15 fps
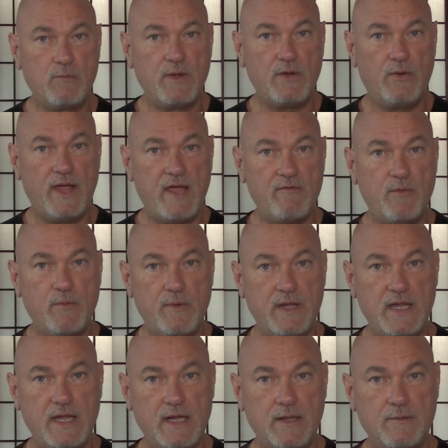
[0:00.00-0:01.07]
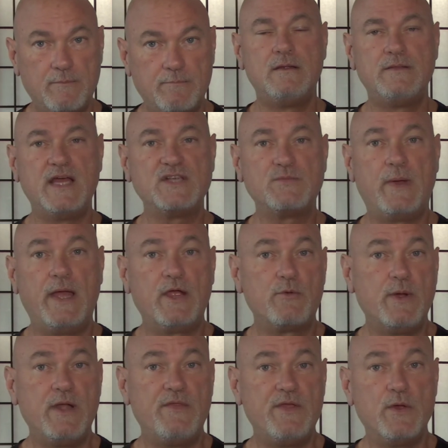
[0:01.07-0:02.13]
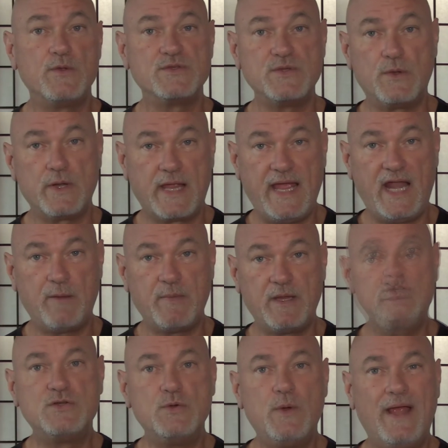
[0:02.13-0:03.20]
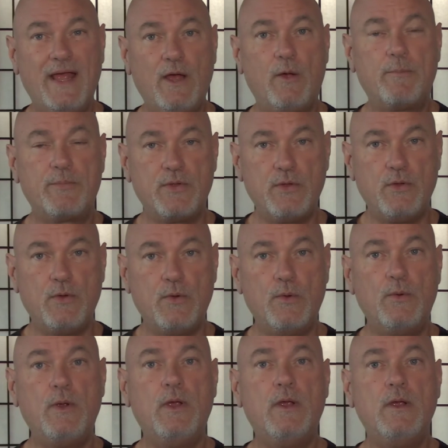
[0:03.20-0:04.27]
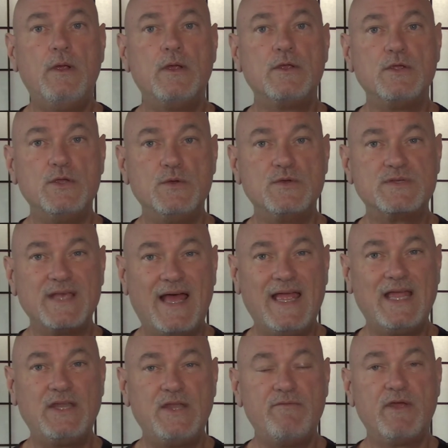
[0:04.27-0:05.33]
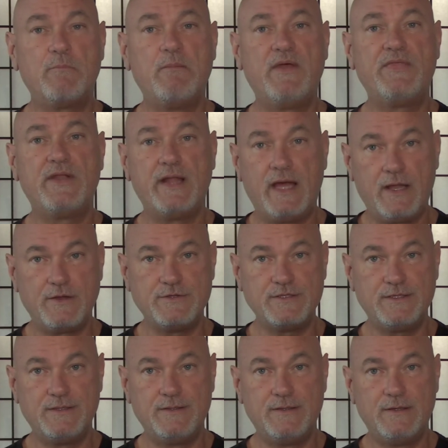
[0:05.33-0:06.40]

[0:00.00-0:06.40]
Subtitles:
We don't have it when we need it. That's why I created the Old Soul Academy, to help you use scientific methodology